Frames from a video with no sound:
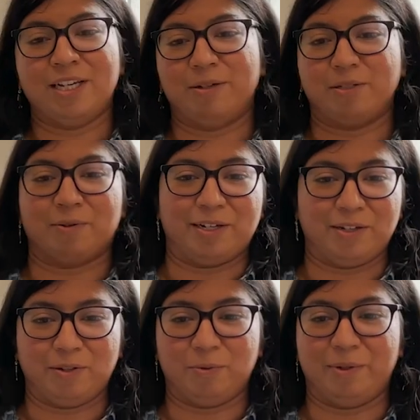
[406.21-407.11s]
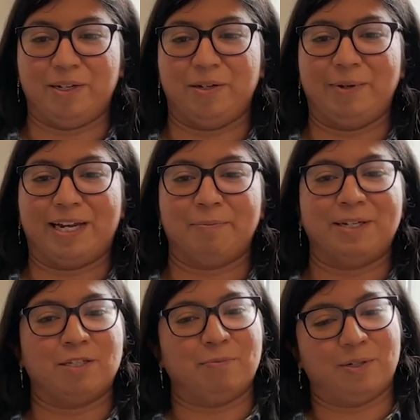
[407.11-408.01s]
It was quite new. We had a
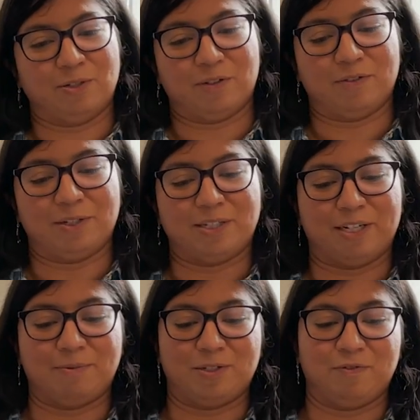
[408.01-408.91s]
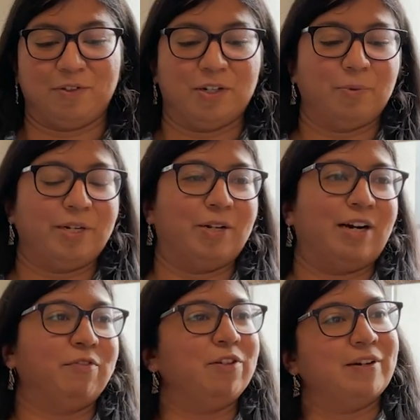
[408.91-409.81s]
bit to build off on in terms of, you know, we know
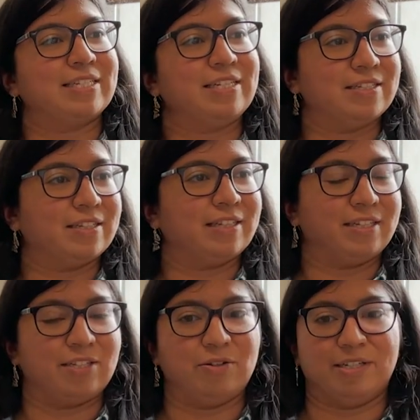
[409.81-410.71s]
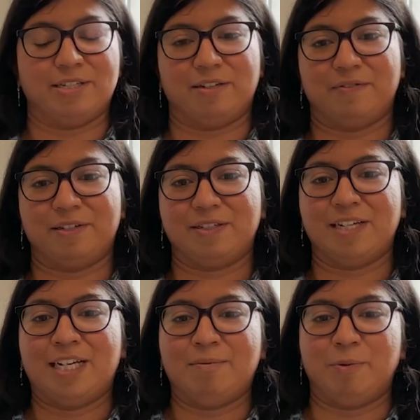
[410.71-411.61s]
how flu vaccines and things are usually delivered,
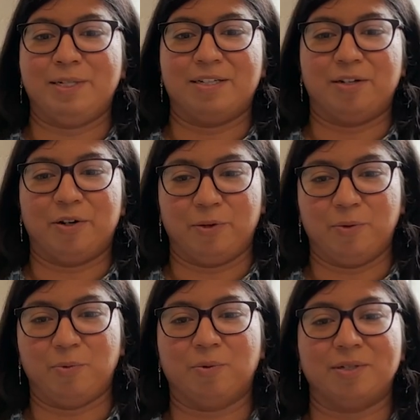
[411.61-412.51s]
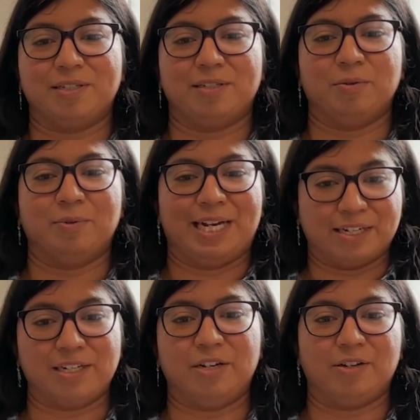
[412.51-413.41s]
but we didn't know what it would
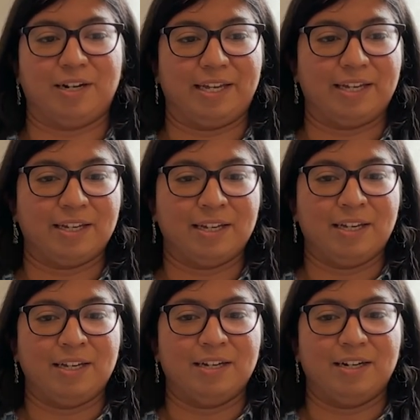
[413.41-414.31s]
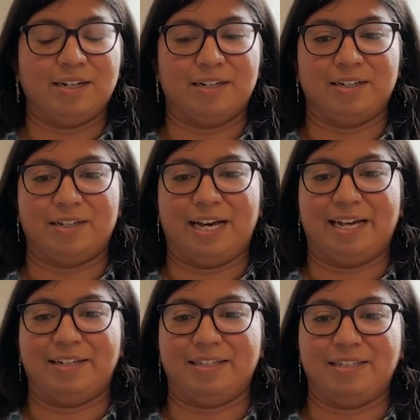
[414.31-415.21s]
actually look like.
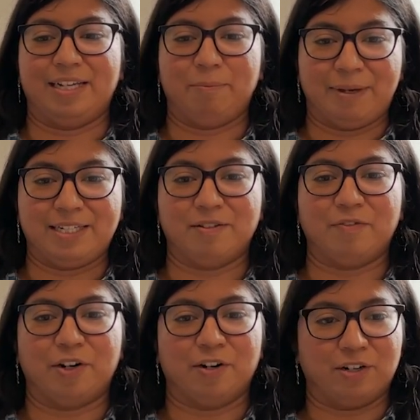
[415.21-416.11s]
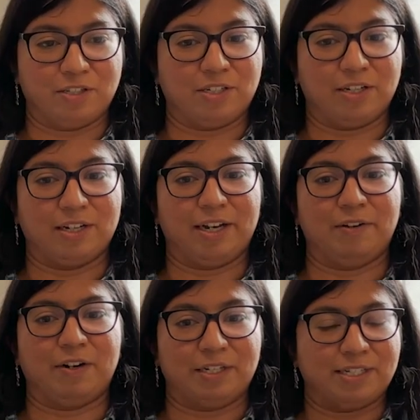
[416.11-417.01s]
And it made it very hard to kind
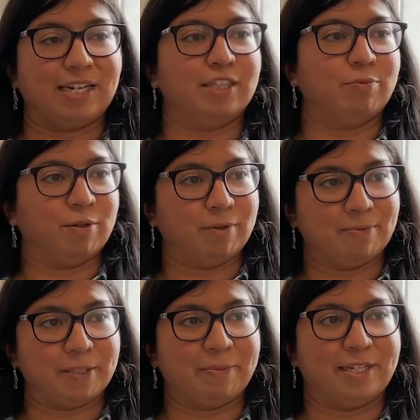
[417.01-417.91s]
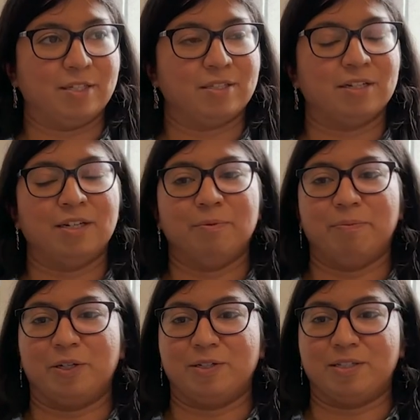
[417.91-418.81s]
of understand the problem space
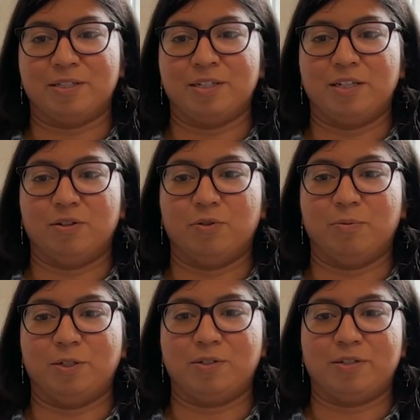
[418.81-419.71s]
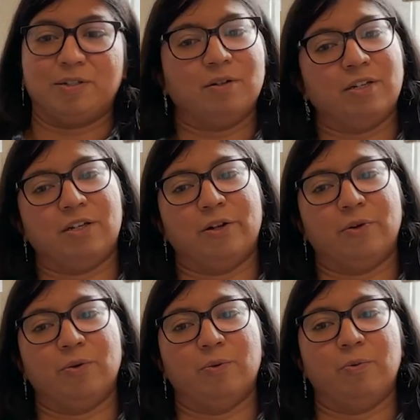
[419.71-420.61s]
because almost, you
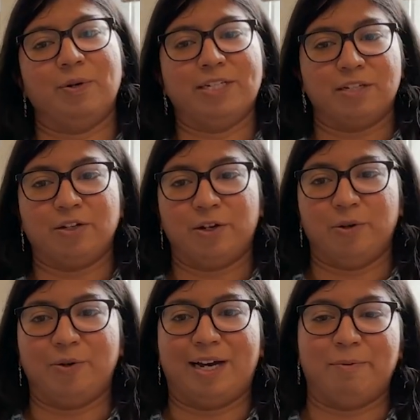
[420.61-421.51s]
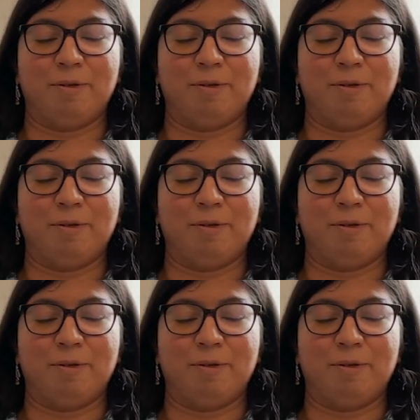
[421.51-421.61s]
know, we didn't know and